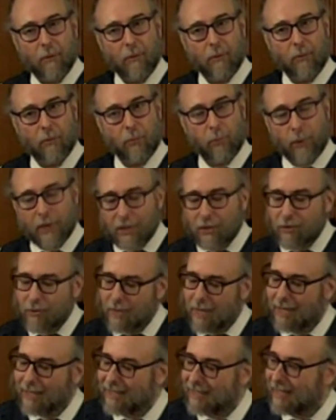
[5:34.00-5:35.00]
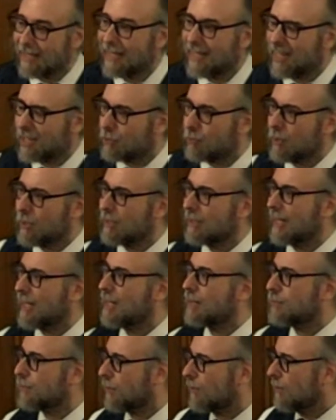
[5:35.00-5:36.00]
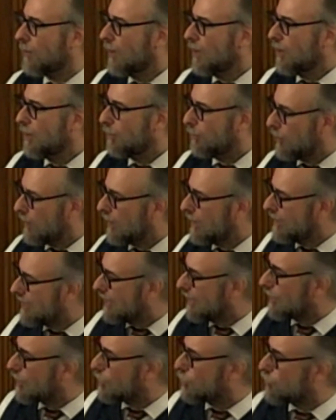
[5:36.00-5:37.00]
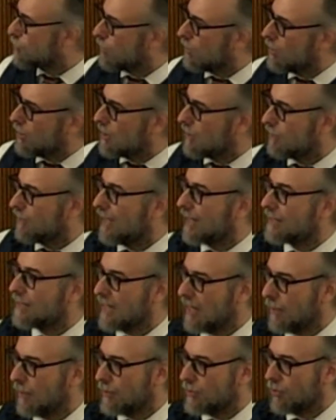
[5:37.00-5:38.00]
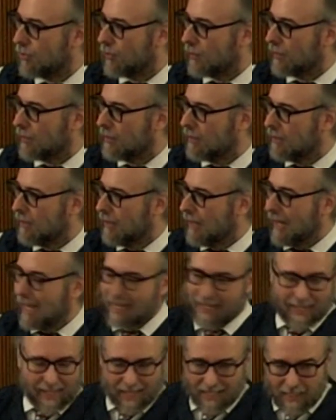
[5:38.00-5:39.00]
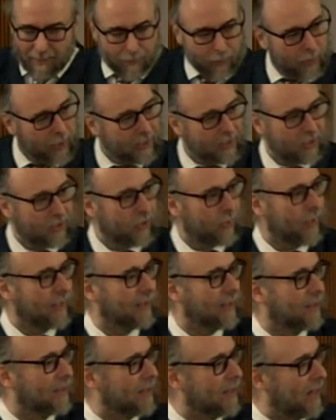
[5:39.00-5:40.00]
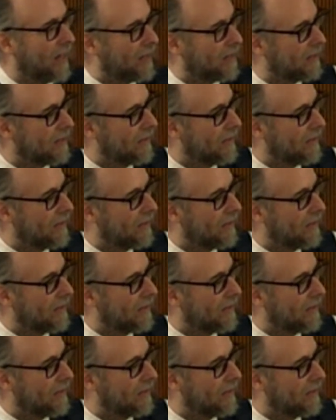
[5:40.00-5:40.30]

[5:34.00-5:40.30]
we do not see Israel ever being in control of that territory at any point during the Tanakh.